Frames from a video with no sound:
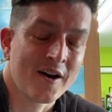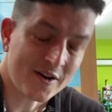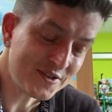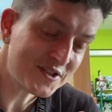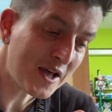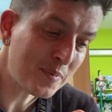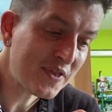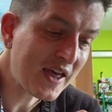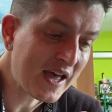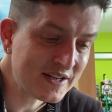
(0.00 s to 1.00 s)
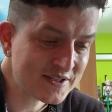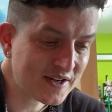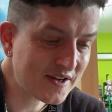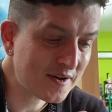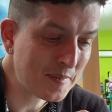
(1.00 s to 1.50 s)
On top of that,
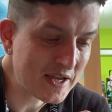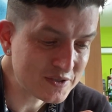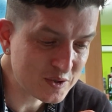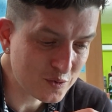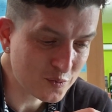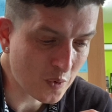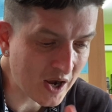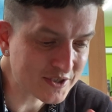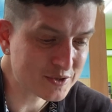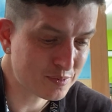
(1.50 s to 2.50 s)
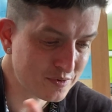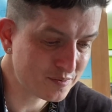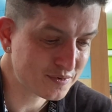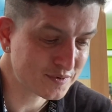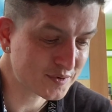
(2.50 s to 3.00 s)
as you watch
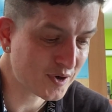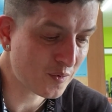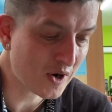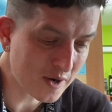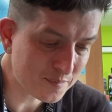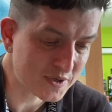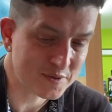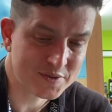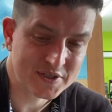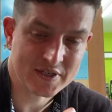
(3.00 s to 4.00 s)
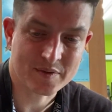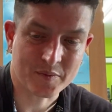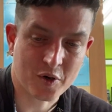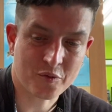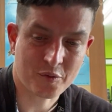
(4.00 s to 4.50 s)
Poompoon grow up and you see him
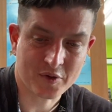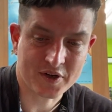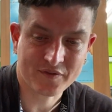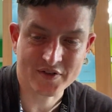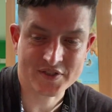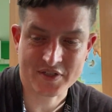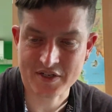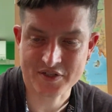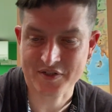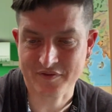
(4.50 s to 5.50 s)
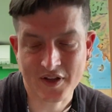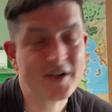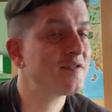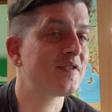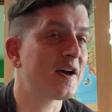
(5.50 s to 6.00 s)
go through the different stages of
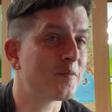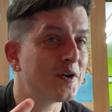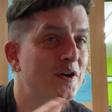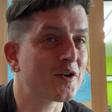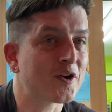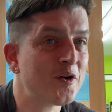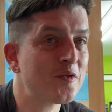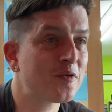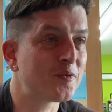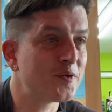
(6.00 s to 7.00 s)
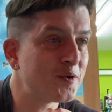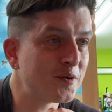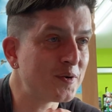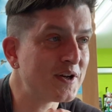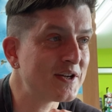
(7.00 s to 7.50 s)
life that we all go
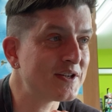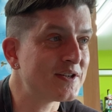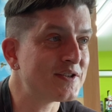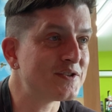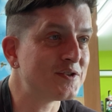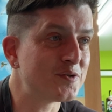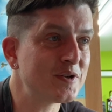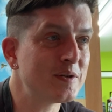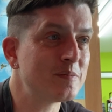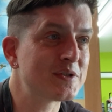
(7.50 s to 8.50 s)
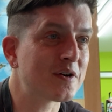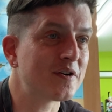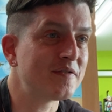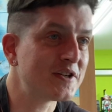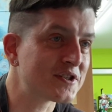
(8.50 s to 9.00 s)
through, his dreams are
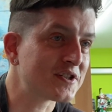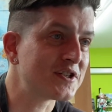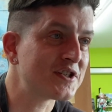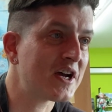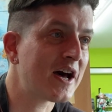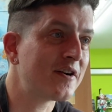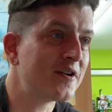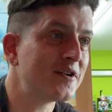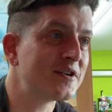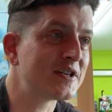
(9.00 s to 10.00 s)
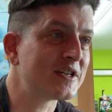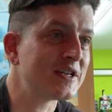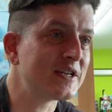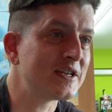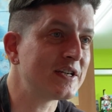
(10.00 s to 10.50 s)
eventually shattered.
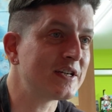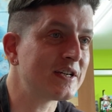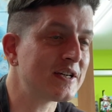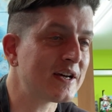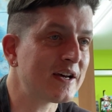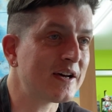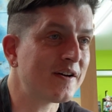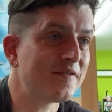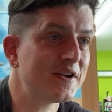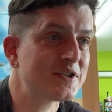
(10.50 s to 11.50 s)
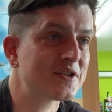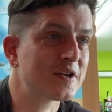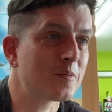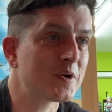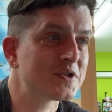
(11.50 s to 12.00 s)
He
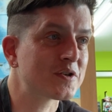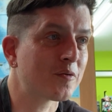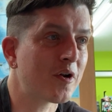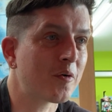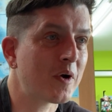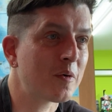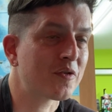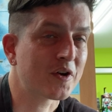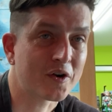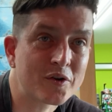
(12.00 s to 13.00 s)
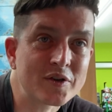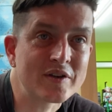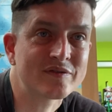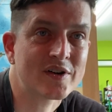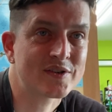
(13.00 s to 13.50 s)
eventually wants to run away with the girl
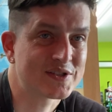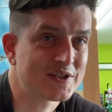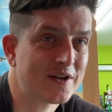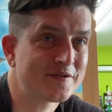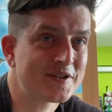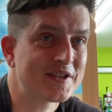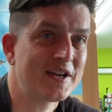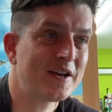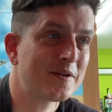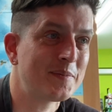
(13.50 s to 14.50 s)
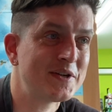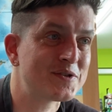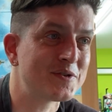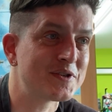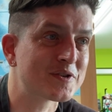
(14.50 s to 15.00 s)
he falls in love with in
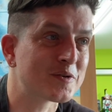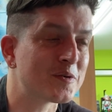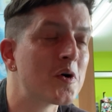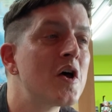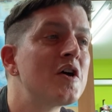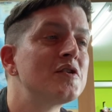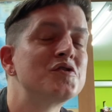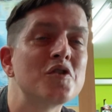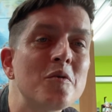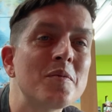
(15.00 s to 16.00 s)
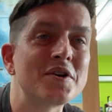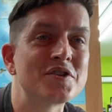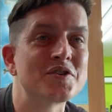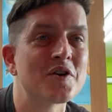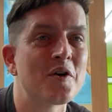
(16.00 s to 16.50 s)
elementary school, so
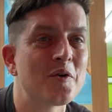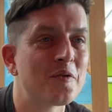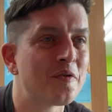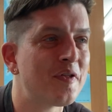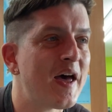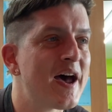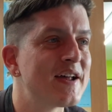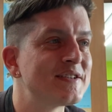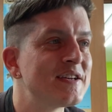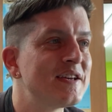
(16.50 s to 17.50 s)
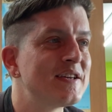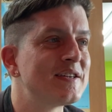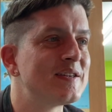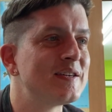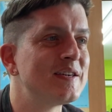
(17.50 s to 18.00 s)
much so that
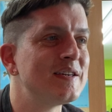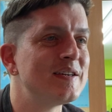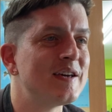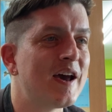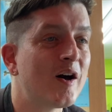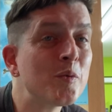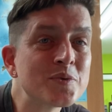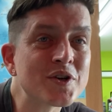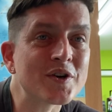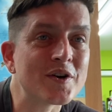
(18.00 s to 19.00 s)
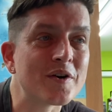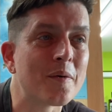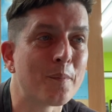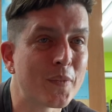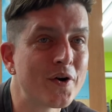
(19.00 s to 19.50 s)
he helps
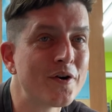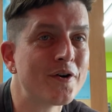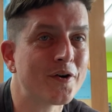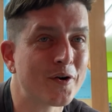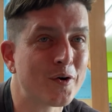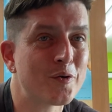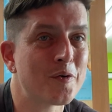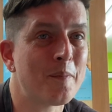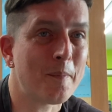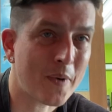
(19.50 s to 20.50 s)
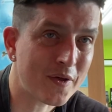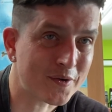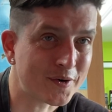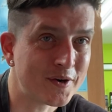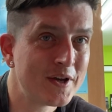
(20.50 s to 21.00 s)
her murder her own
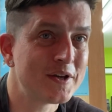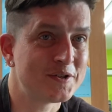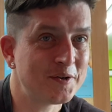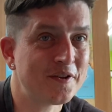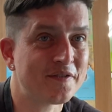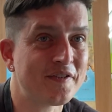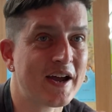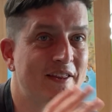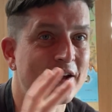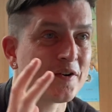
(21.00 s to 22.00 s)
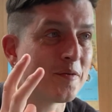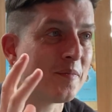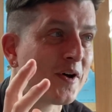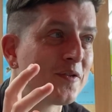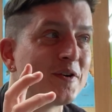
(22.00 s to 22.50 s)
mother due to the fact that her
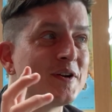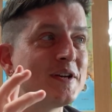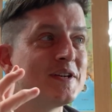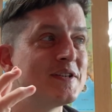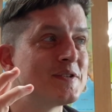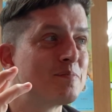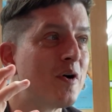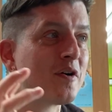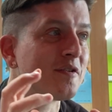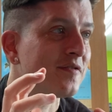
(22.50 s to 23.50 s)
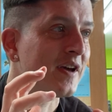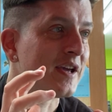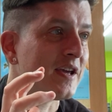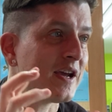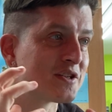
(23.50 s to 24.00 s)
mother is part of
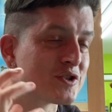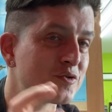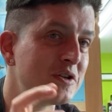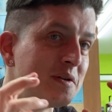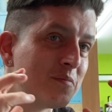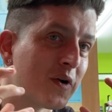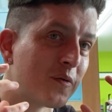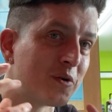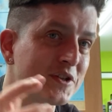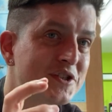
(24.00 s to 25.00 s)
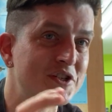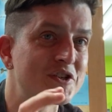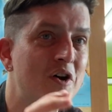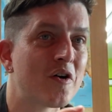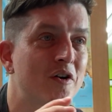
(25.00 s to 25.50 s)
a extreme religious
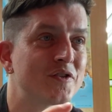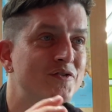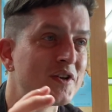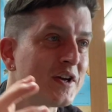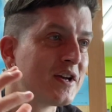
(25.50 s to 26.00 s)
cult.